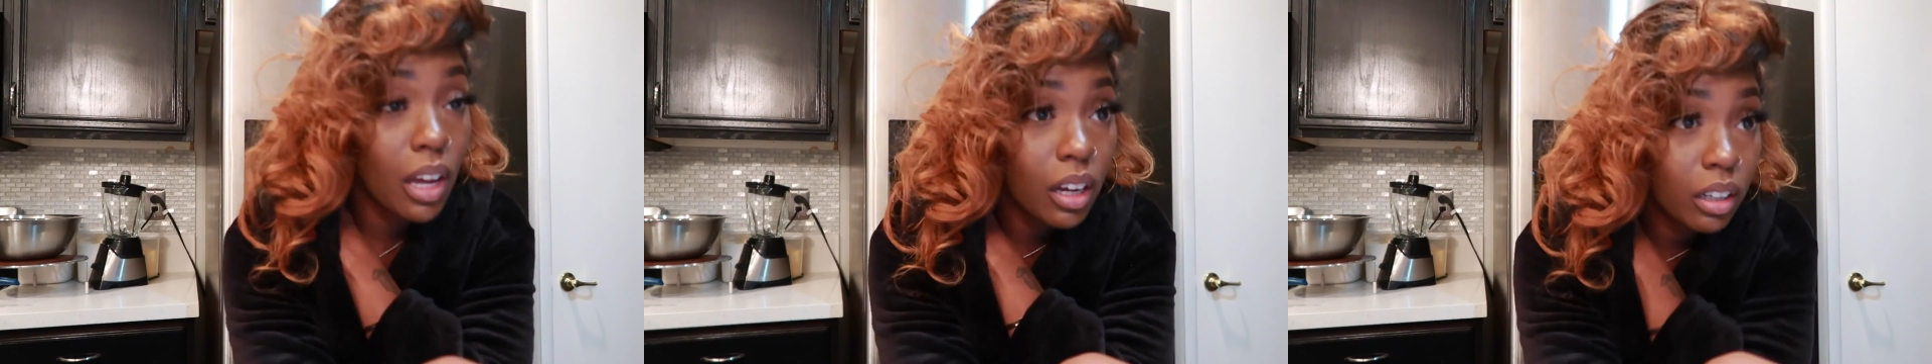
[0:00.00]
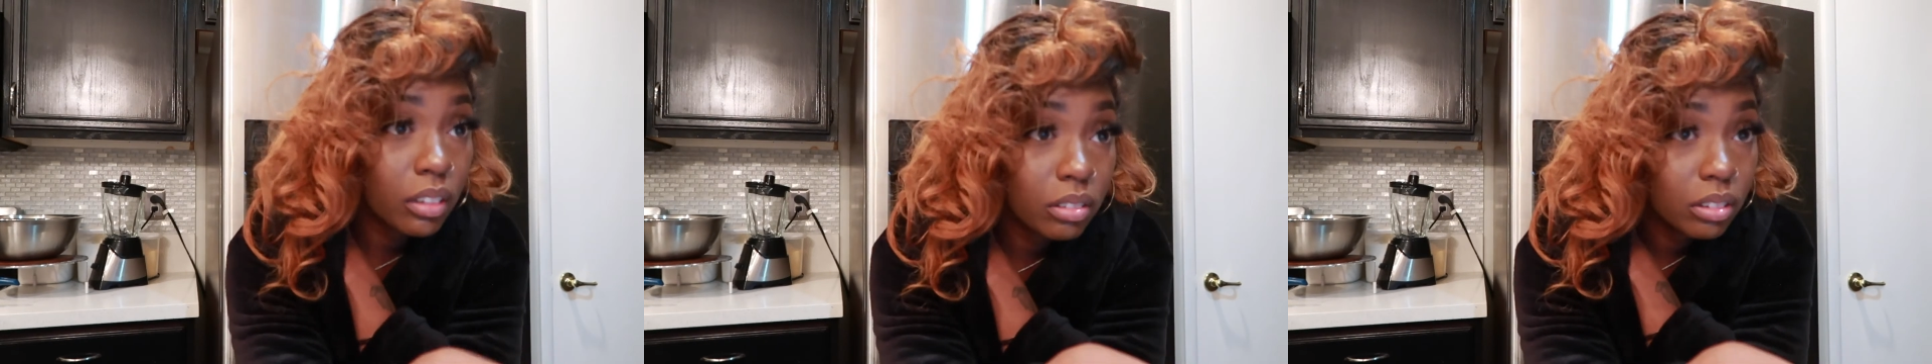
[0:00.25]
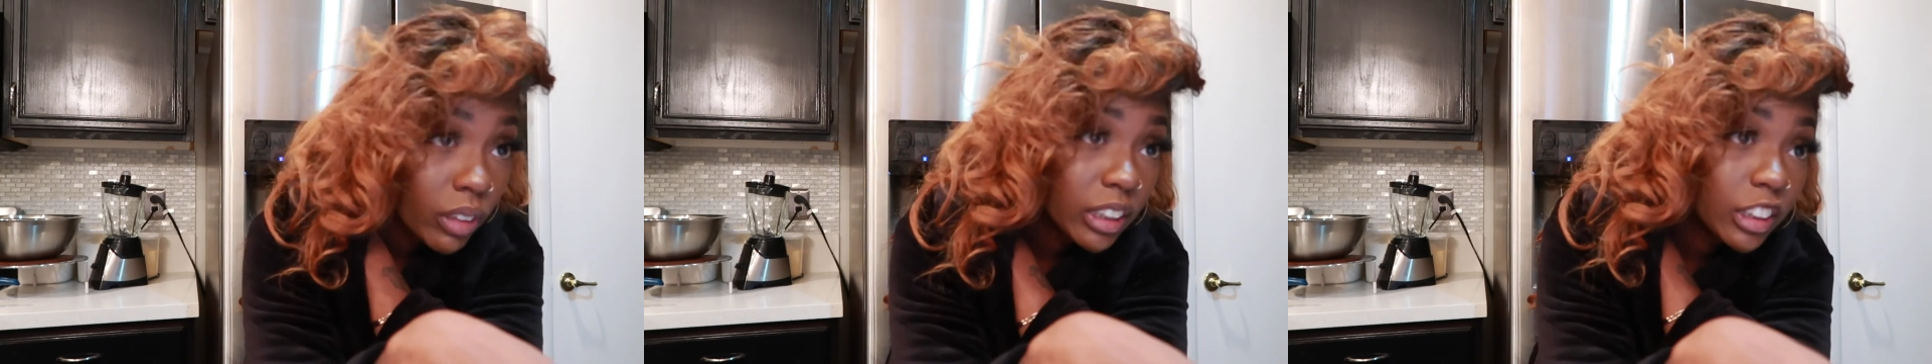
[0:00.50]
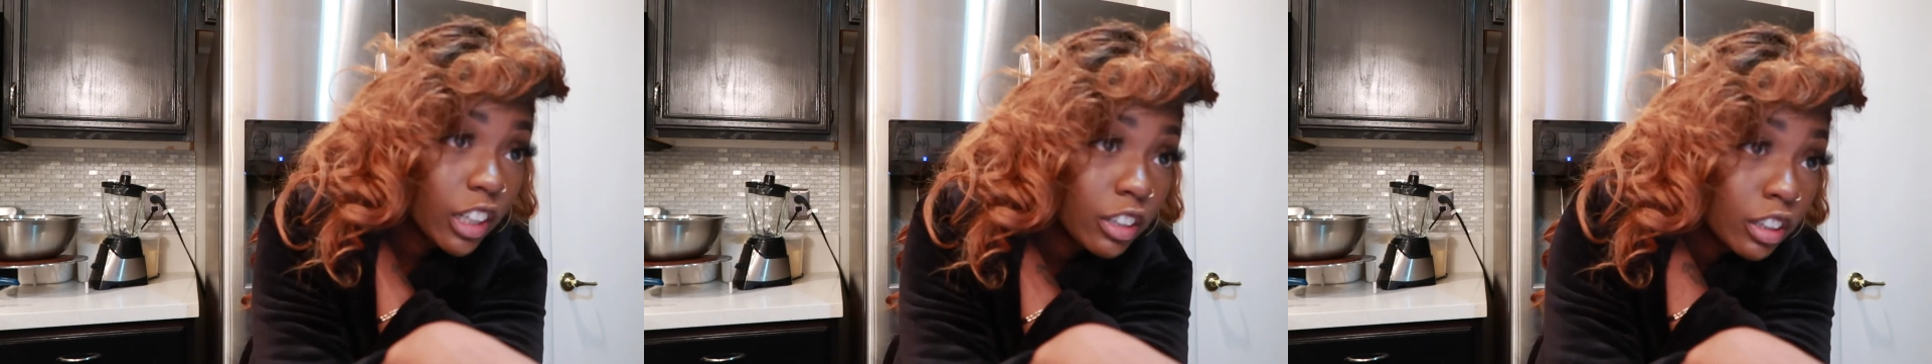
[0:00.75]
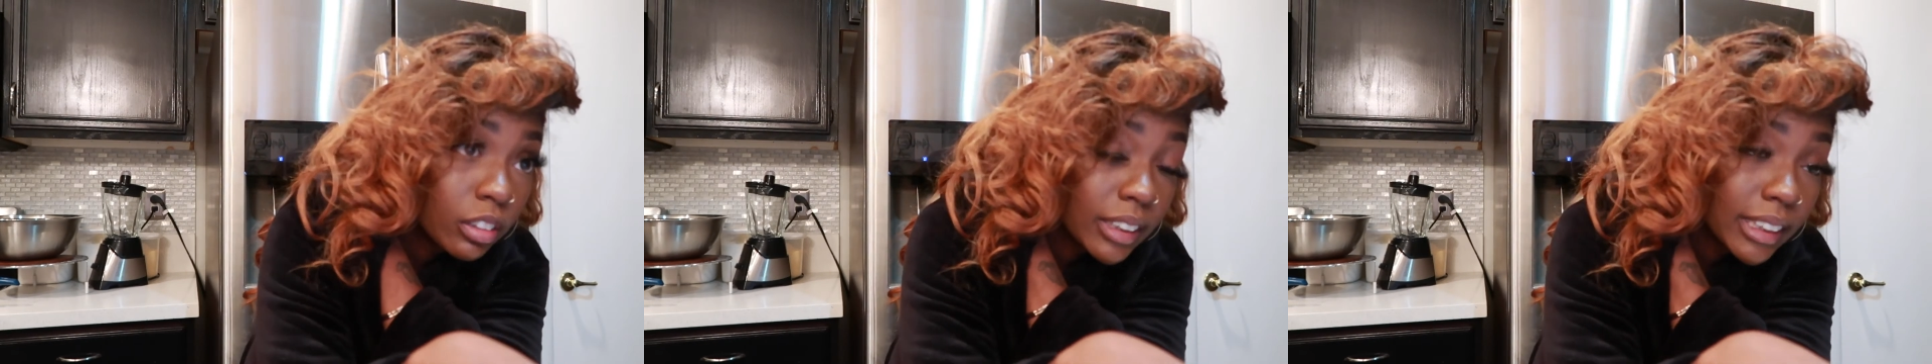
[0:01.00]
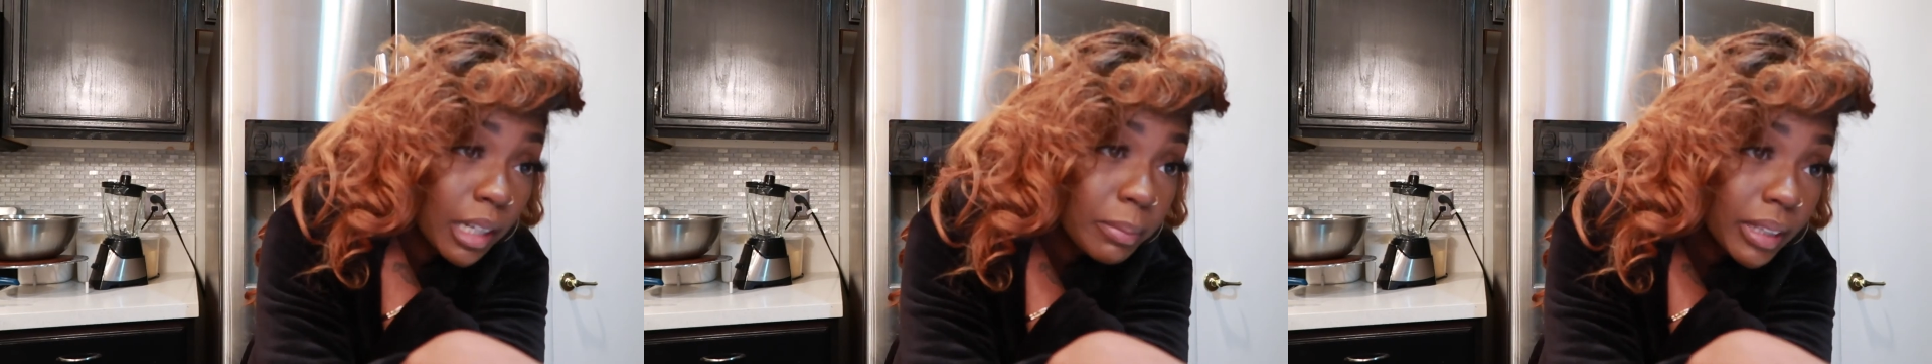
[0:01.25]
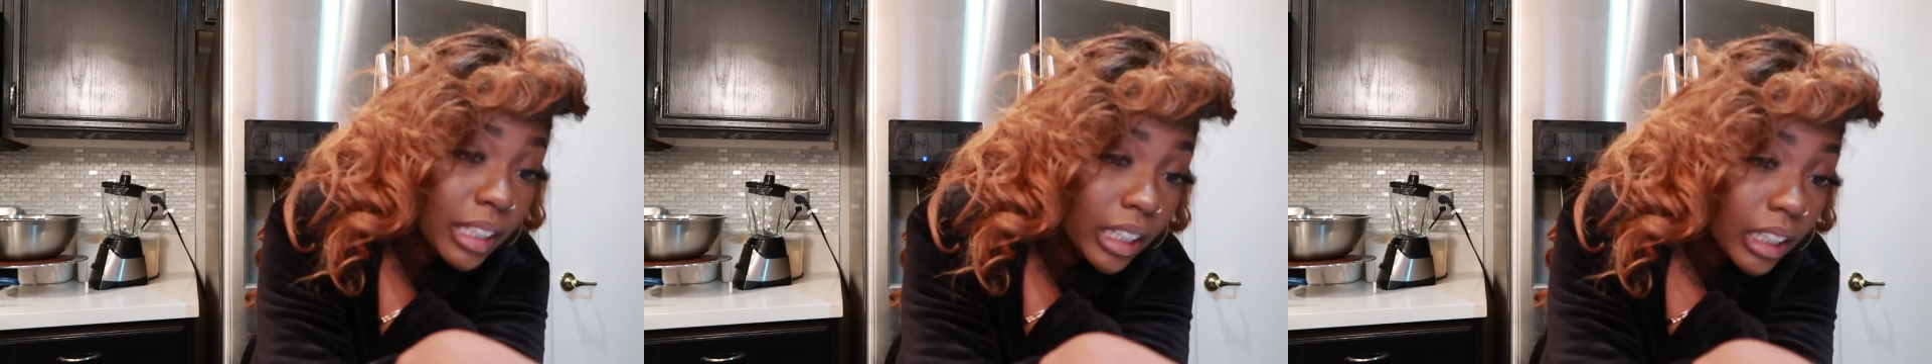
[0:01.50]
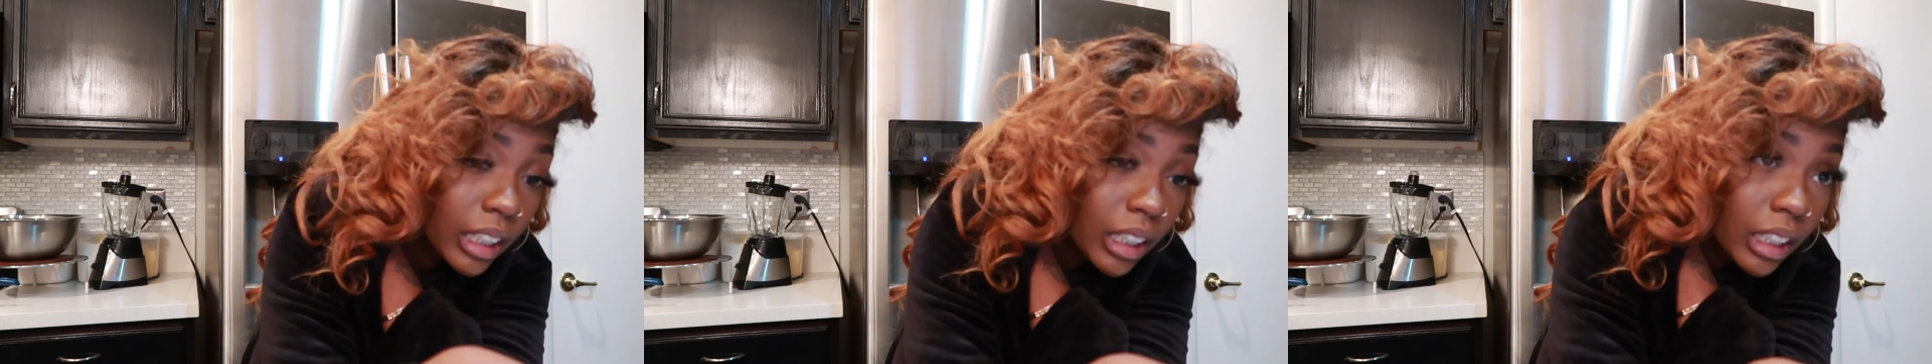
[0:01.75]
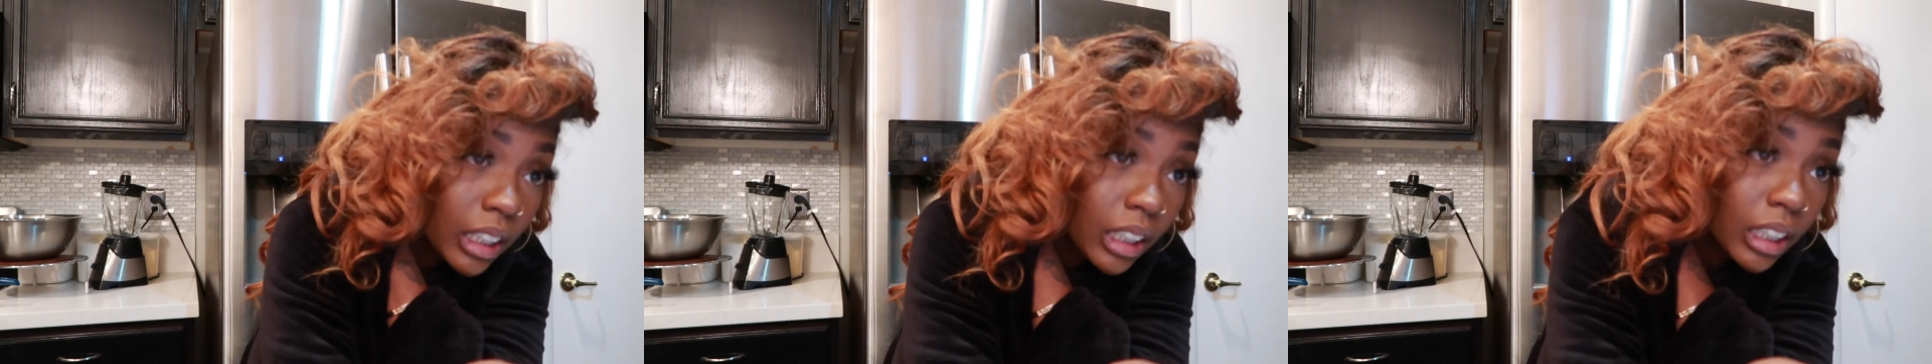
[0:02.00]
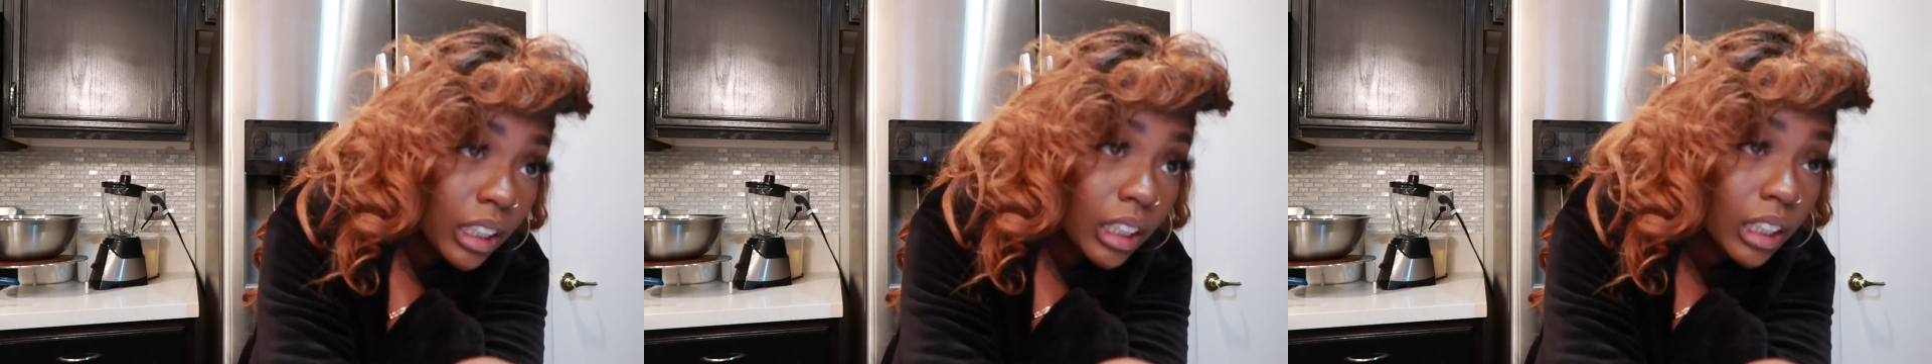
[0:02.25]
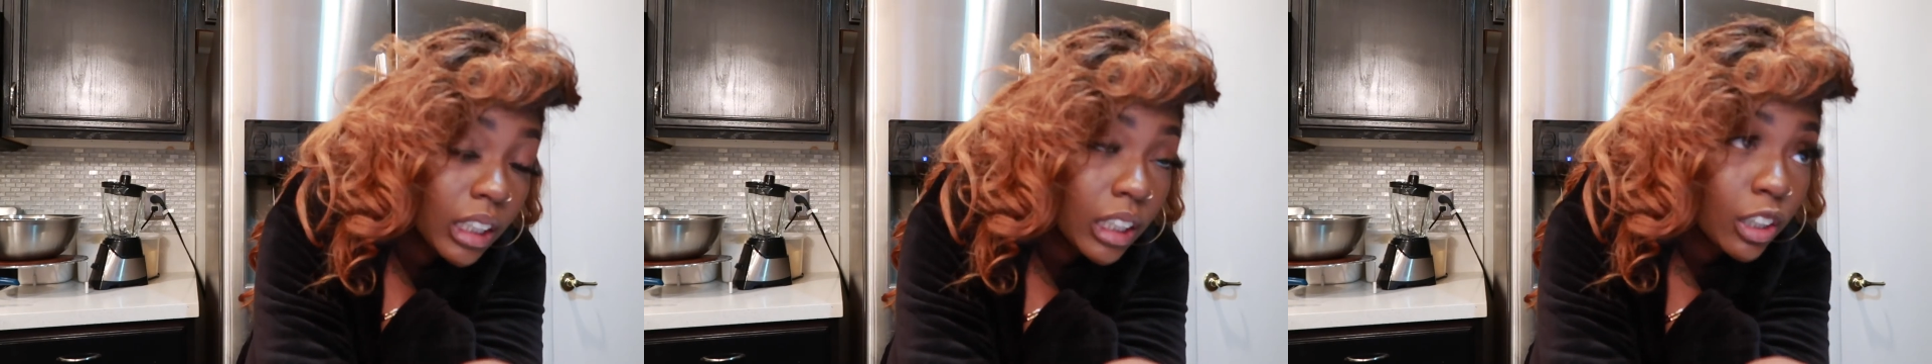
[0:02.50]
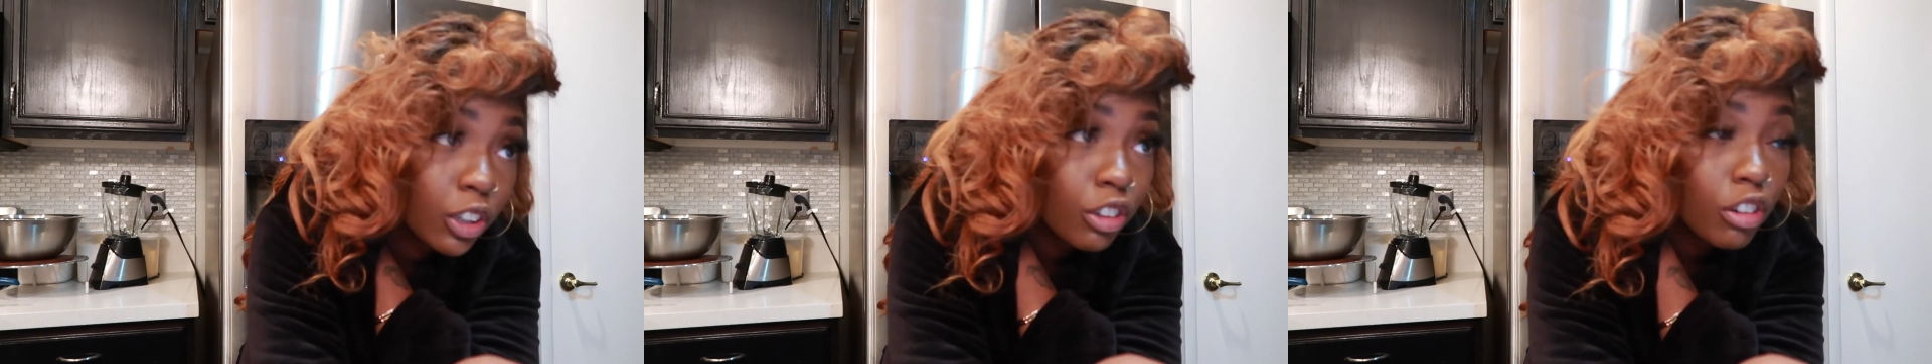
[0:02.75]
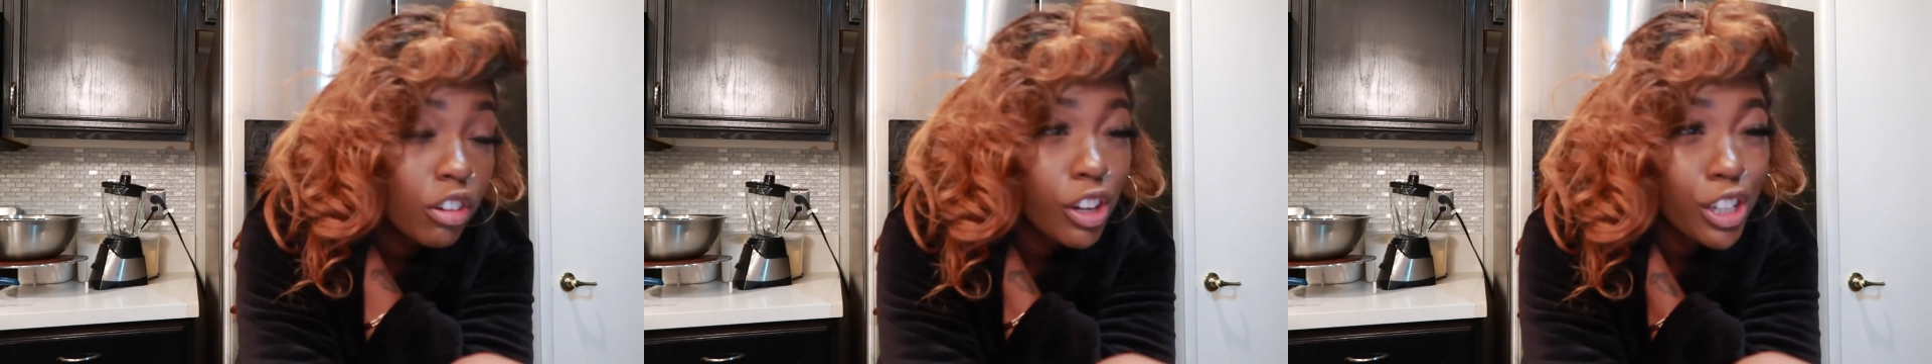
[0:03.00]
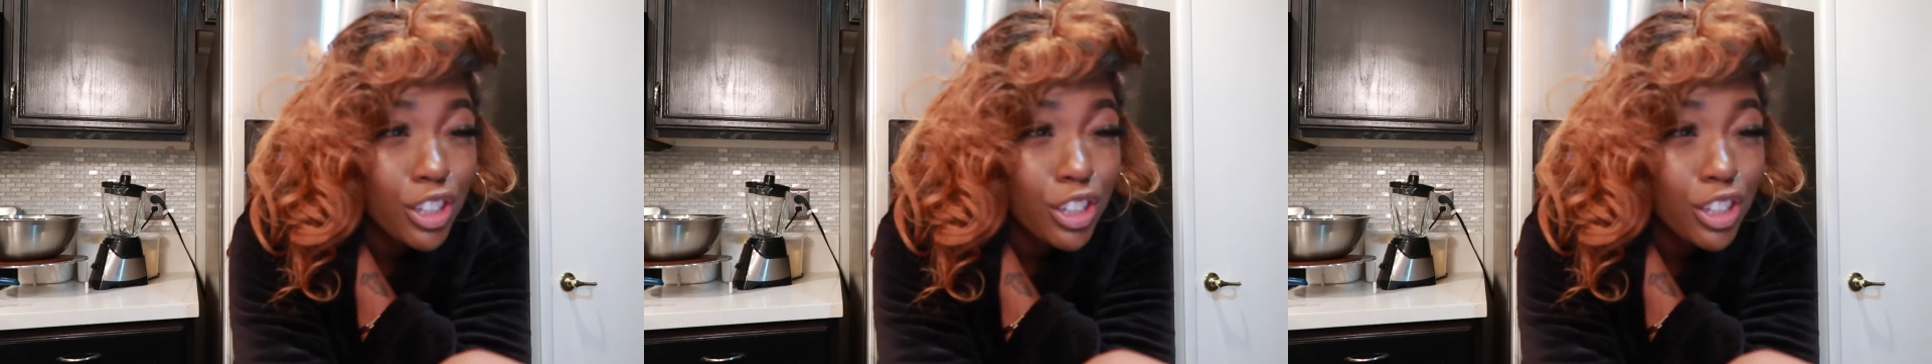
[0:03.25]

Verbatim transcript: I'll turn on something on